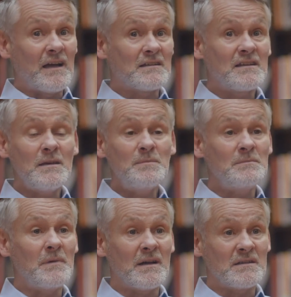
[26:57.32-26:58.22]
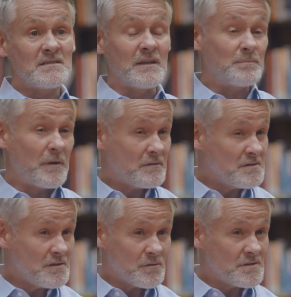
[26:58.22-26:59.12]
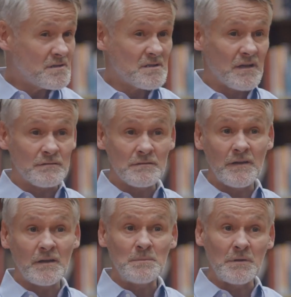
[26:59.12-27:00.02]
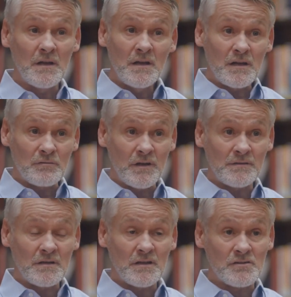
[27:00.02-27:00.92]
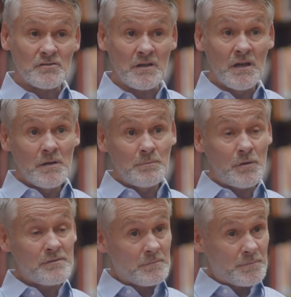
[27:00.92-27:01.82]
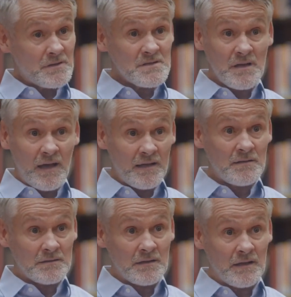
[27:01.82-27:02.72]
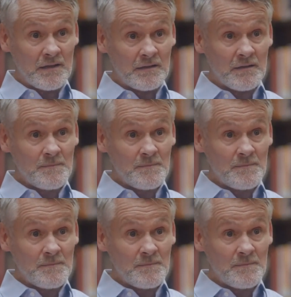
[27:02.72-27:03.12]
keep in mind that parenting courses that are available around the country, both in person and online,